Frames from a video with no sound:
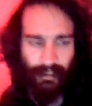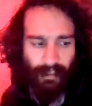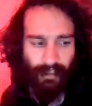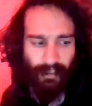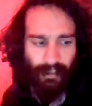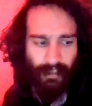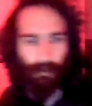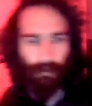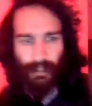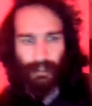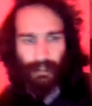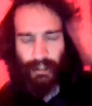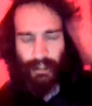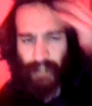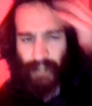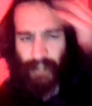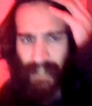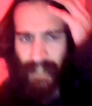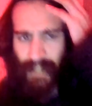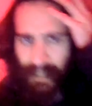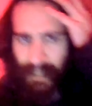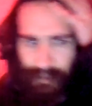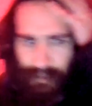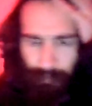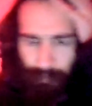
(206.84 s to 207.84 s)
I want to
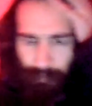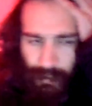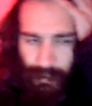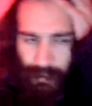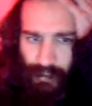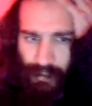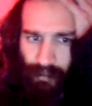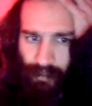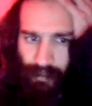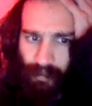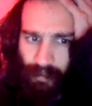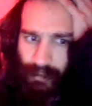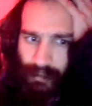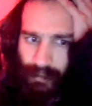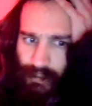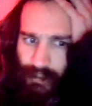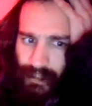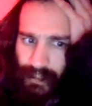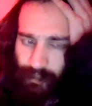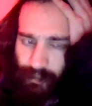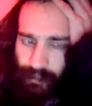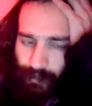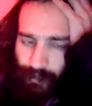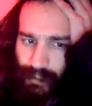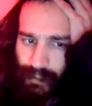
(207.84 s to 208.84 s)
share the bizarre
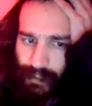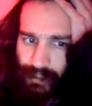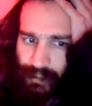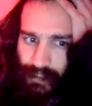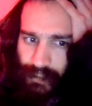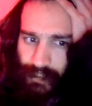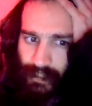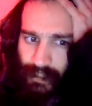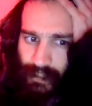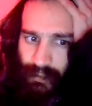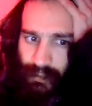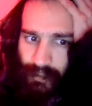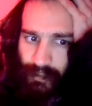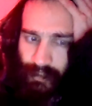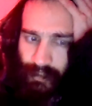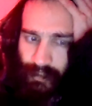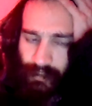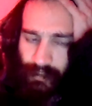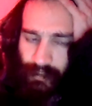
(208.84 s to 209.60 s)
synchronicities